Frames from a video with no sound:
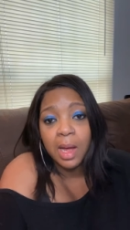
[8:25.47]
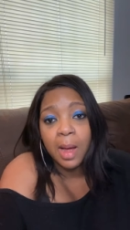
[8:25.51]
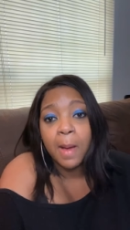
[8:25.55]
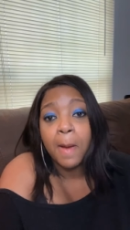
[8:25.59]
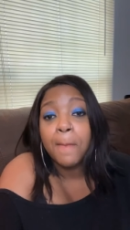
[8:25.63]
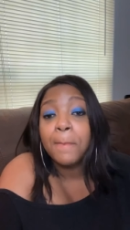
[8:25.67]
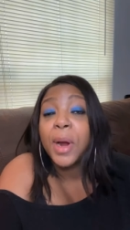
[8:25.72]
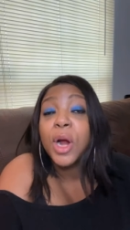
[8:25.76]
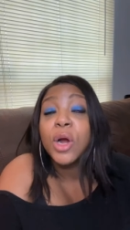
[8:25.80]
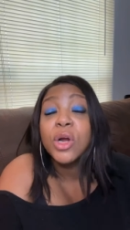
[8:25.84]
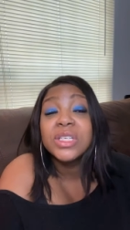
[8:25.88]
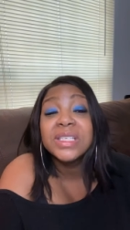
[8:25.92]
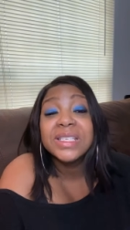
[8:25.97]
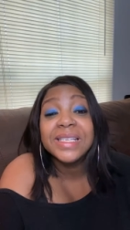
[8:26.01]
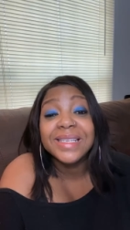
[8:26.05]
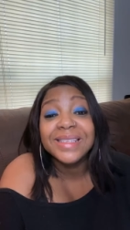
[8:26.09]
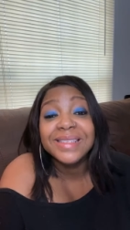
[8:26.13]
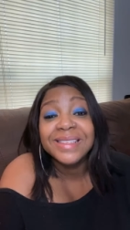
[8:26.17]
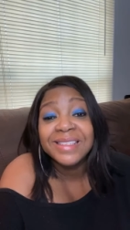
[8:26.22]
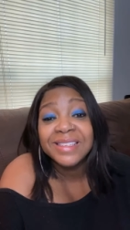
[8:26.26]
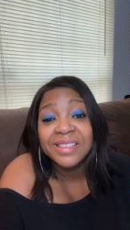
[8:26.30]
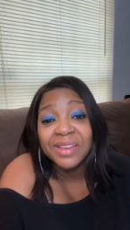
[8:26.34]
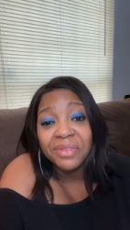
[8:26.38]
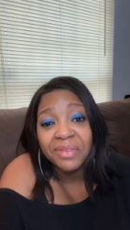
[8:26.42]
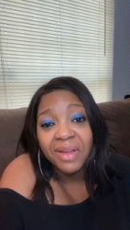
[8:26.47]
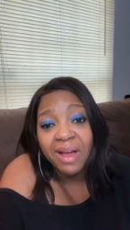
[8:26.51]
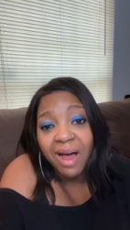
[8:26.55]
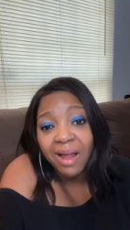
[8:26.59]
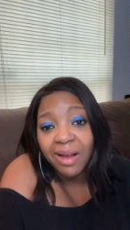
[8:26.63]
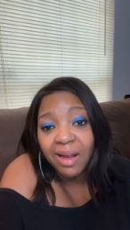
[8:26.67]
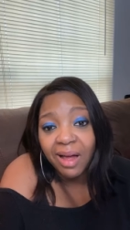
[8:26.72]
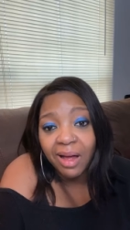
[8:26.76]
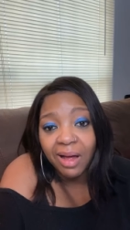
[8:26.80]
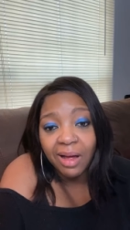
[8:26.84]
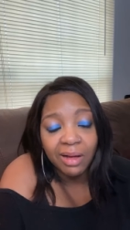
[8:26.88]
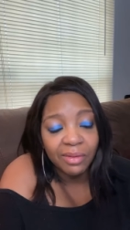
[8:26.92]
persons of
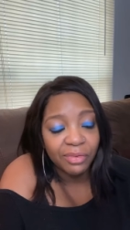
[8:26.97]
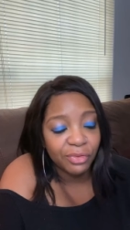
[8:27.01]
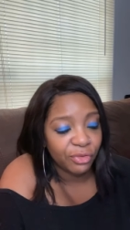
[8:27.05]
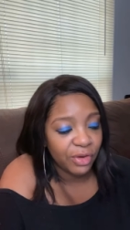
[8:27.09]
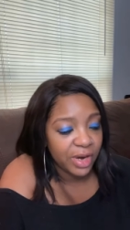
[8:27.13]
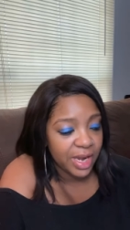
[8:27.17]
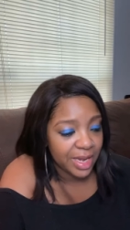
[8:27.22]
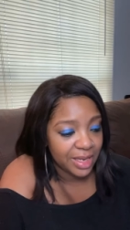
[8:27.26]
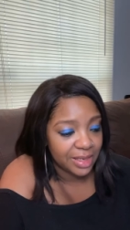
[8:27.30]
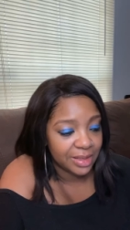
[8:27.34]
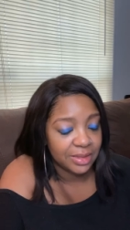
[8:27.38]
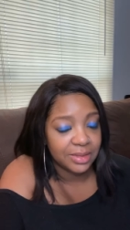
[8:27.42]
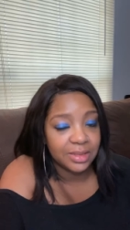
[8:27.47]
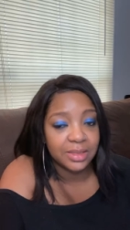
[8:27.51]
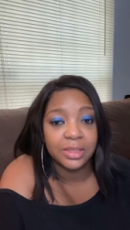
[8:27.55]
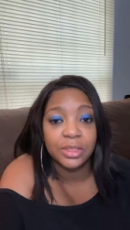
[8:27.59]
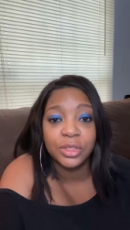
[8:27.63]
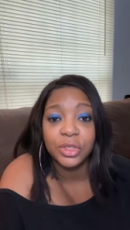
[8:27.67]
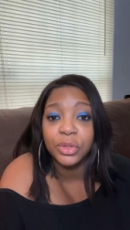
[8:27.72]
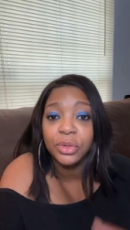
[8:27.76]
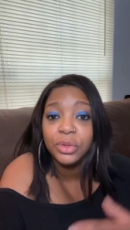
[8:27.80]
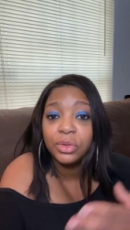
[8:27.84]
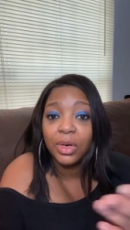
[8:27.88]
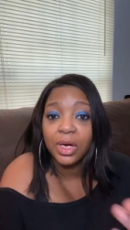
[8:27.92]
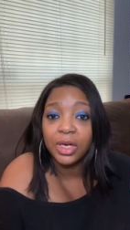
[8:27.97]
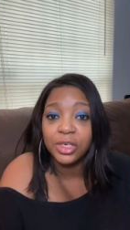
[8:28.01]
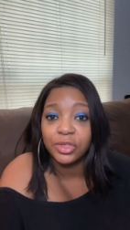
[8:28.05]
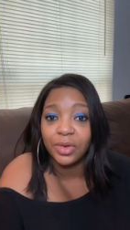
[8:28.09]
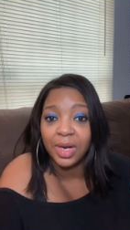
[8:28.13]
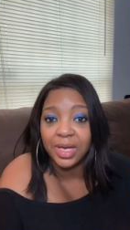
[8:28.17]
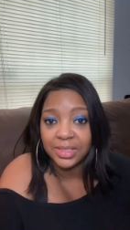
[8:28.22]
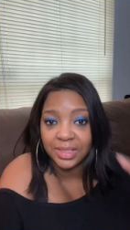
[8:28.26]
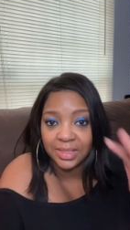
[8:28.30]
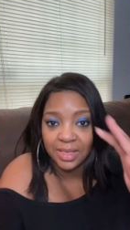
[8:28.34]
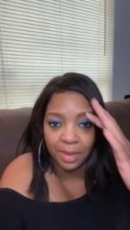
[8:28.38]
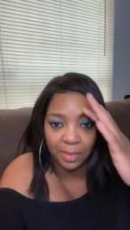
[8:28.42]
color friends to
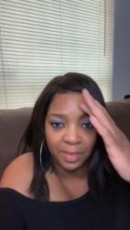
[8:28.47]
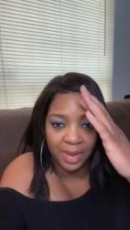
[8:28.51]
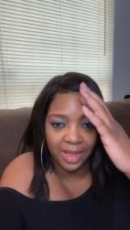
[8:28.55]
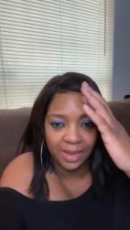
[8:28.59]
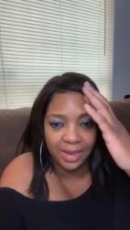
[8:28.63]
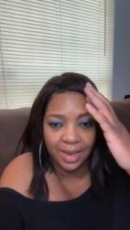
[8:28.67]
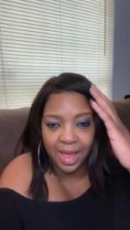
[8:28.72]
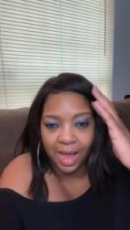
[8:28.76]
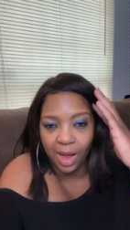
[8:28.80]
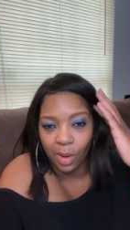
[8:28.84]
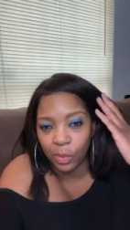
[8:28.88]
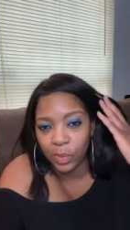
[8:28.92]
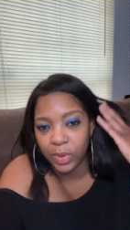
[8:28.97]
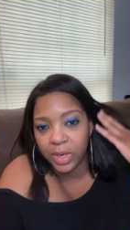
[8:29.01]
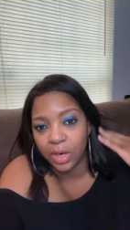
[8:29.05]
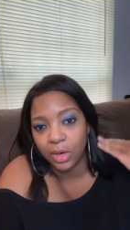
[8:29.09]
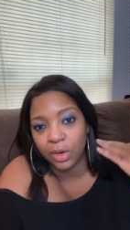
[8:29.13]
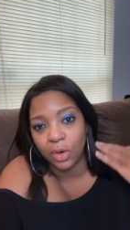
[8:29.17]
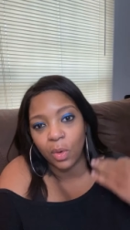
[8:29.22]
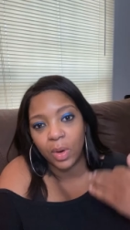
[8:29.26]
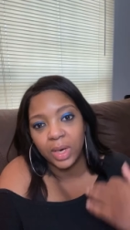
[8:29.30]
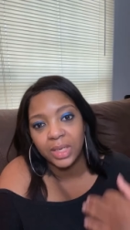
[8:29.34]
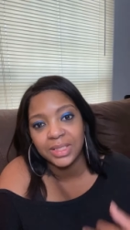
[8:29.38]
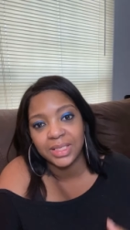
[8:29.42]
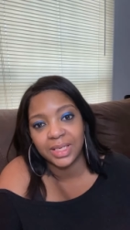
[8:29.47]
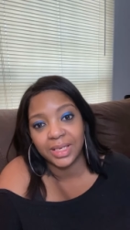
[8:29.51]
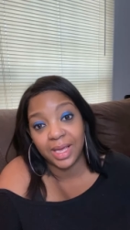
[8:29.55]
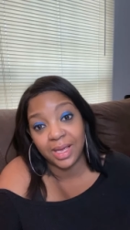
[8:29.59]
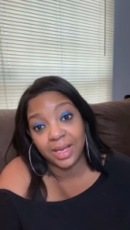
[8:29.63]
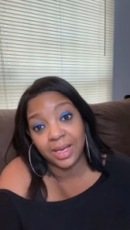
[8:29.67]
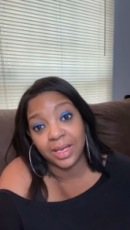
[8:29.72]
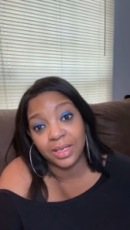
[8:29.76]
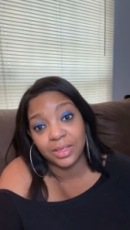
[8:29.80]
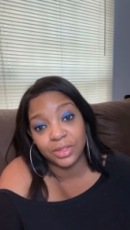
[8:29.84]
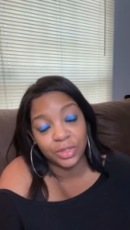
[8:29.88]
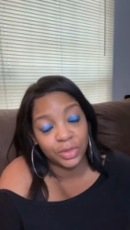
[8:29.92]
address them. And now we are going to
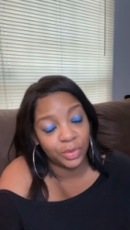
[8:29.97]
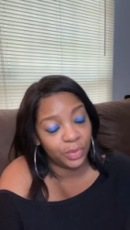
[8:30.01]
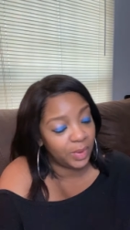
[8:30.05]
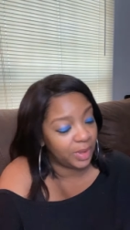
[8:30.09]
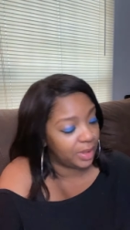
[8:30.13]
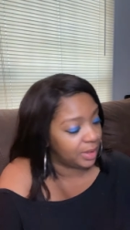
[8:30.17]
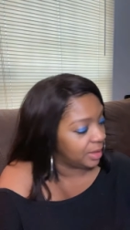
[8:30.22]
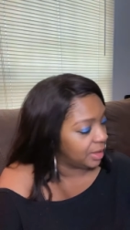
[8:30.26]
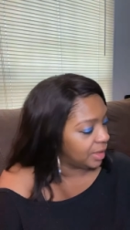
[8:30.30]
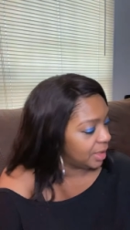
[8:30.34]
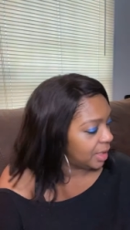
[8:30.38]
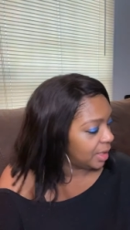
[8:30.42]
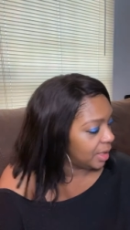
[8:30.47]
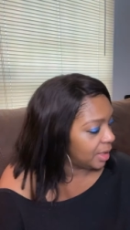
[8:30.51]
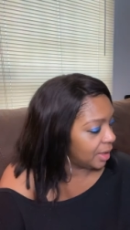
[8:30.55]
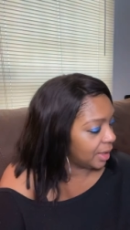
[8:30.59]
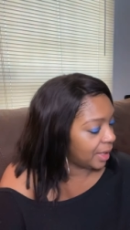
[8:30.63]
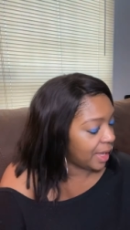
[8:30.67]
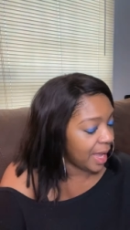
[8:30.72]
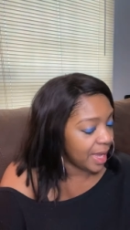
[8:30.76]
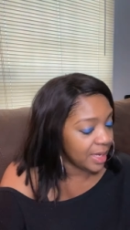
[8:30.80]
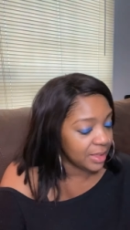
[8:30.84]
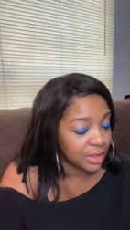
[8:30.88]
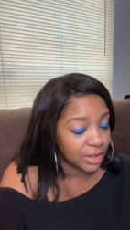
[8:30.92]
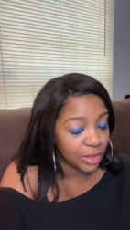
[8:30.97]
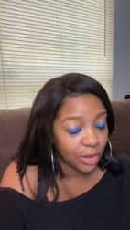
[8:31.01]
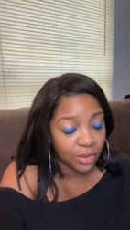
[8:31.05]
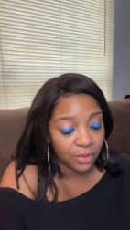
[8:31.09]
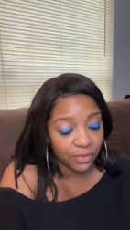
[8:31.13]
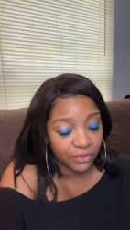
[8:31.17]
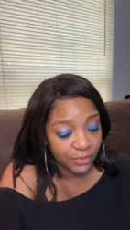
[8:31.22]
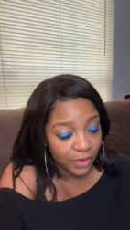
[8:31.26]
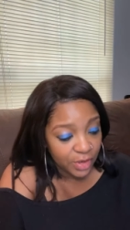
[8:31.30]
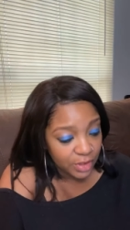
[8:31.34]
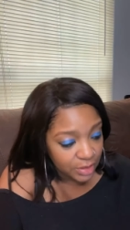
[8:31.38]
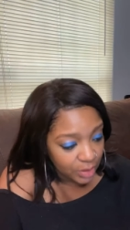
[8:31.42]
get into it. Okay, so the
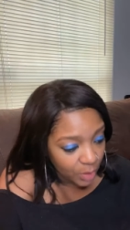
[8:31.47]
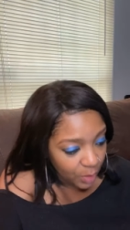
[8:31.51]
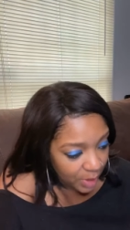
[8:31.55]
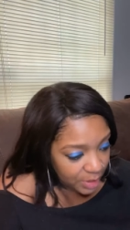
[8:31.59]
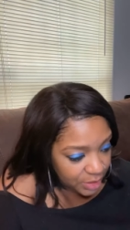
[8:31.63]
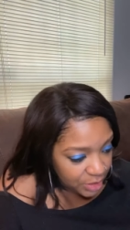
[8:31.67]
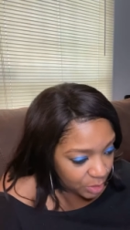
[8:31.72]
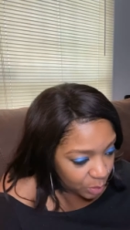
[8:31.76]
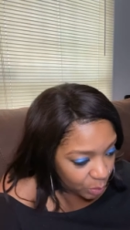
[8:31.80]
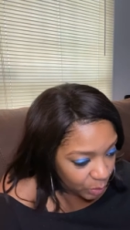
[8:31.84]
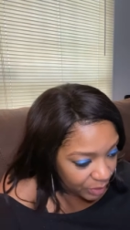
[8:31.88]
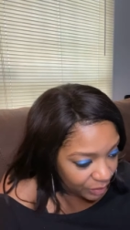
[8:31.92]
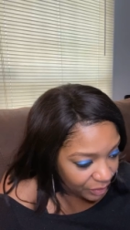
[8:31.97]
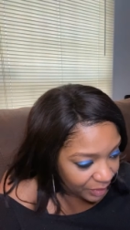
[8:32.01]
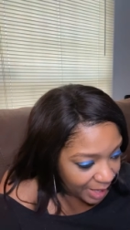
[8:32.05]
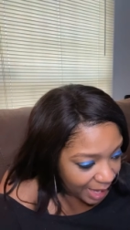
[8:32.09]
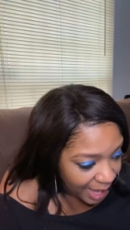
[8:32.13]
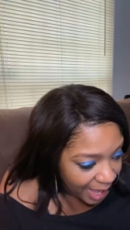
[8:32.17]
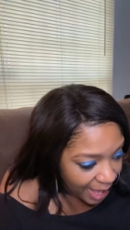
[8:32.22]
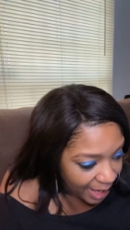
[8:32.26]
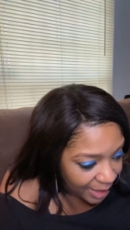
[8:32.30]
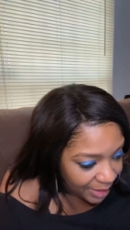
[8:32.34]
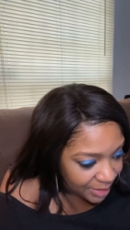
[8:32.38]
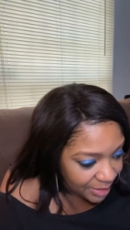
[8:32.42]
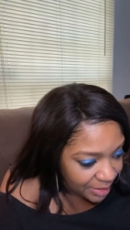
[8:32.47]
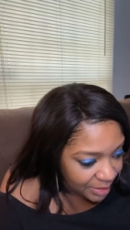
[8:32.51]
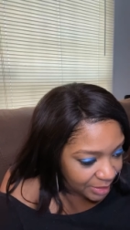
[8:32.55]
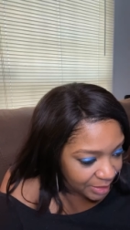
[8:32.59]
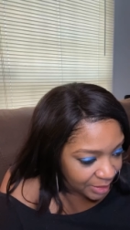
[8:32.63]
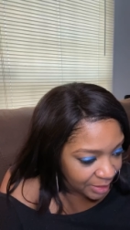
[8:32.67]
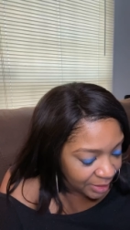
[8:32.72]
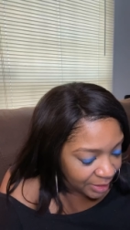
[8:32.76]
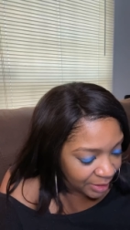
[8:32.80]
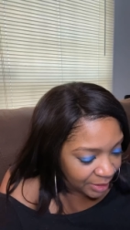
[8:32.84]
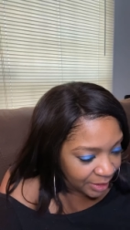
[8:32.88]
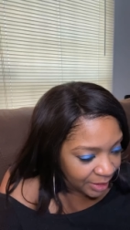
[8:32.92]
first question we've got
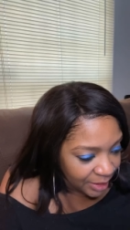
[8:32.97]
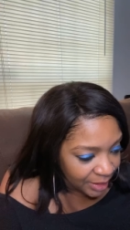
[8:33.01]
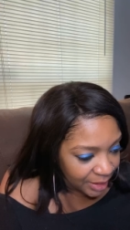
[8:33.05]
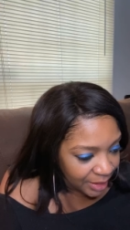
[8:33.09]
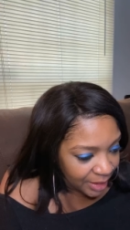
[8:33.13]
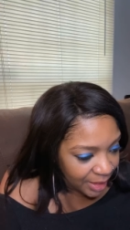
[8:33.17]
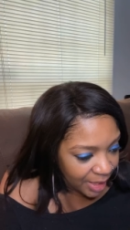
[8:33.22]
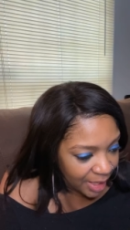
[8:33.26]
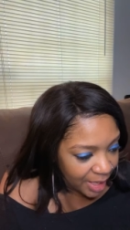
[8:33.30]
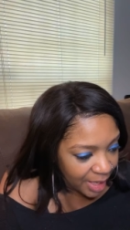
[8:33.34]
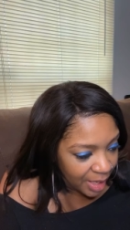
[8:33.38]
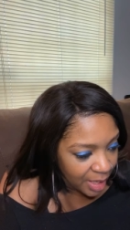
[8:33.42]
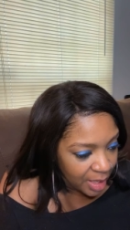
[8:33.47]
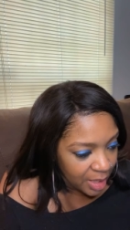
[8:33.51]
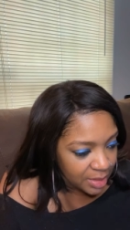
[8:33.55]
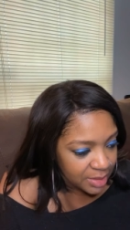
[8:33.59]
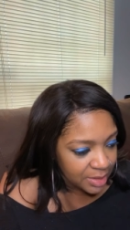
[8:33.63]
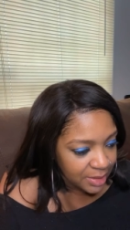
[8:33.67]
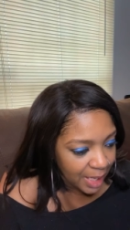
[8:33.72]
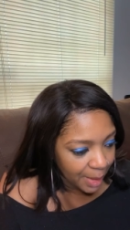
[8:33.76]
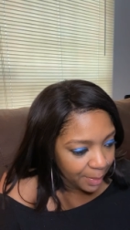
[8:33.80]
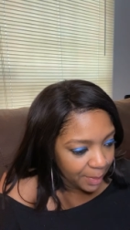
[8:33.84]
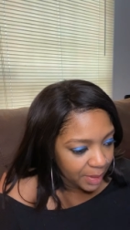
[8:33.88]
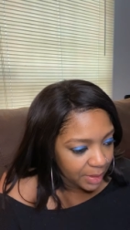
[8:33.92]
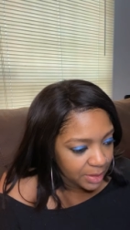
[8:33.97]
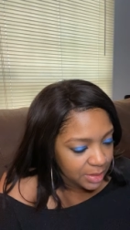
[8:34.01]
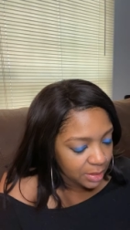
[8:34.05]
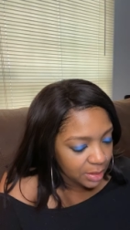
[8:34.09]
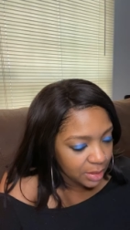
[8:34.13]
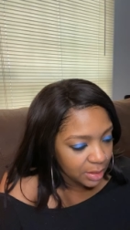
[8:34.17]
stop it.